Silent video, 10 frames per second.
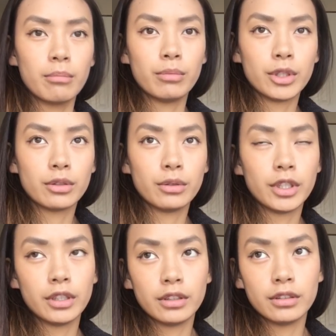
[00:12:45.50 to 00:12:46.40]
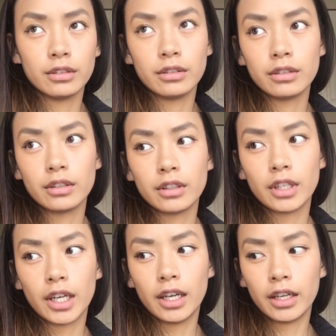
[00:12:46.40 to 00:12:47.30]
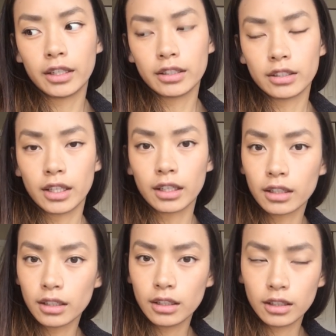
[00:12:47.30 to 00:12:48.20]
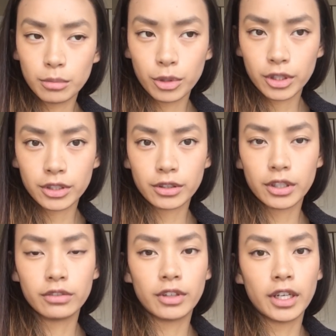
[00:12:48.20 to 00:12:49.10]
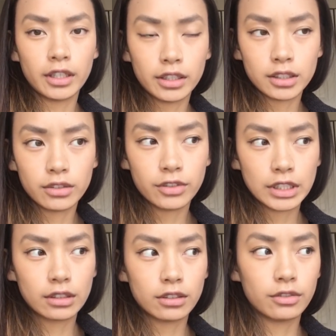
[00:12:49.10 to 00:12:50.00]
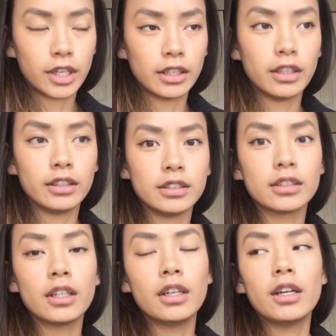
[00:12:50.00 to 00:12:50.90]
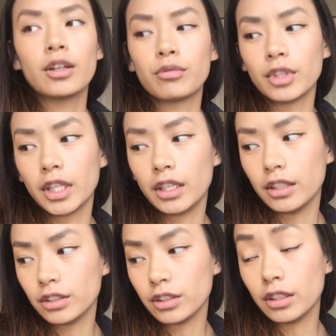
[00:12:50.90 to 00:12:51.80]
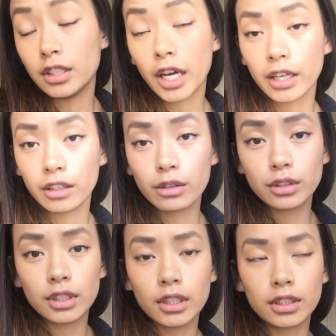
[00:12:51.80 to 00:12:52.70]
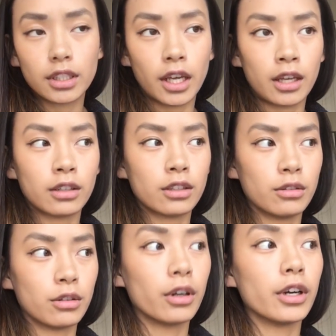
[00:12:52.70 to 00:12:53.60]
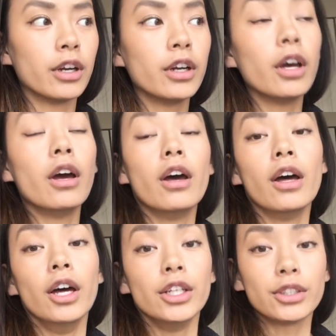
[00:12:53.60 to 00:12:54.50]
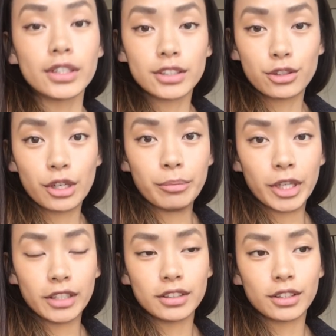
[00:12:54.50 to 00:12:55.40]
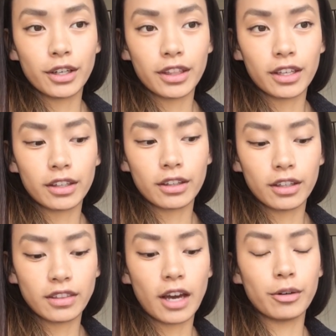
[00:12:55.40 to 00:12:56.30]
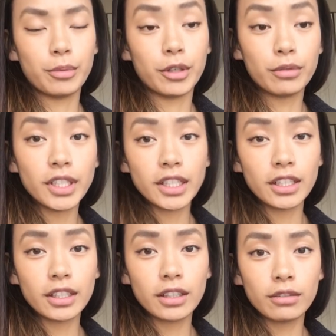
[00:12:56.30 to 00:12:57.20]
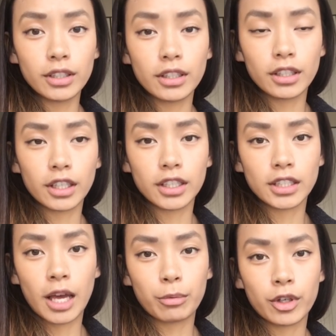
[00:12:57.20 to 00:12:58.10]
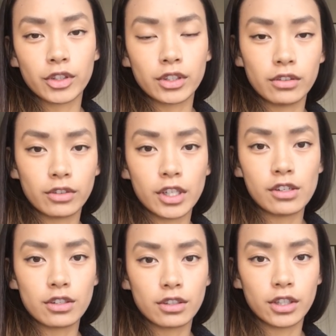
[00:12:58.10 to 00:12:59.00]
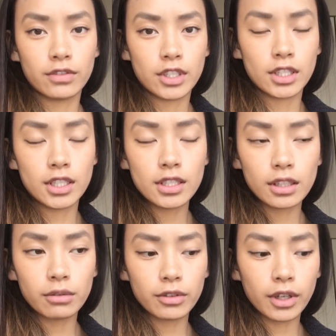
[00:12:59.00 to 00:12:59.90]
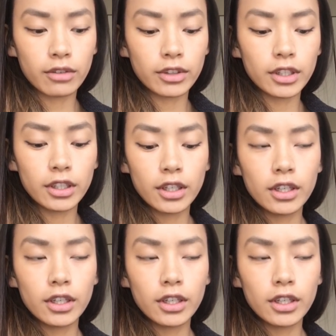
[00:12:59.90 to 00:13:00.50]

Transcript: between I guess like laboratory findings and physical findings relating to the diagnosis and your choice of treatment. So I think that that would be a really, really good exam question for each sort of disease that we've covered.